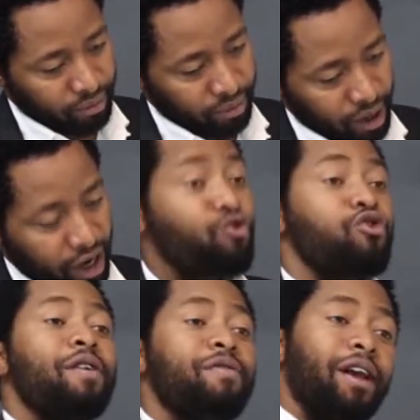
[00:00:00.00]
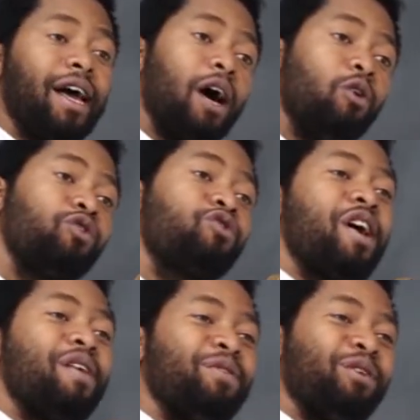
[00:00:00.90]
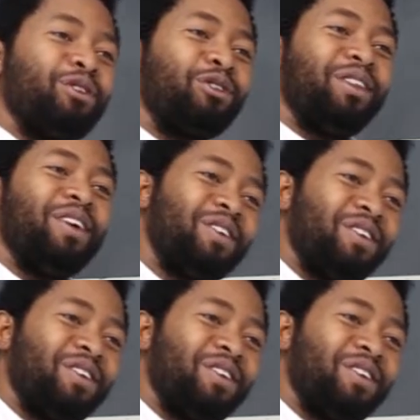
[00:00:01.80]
a traveler who travels without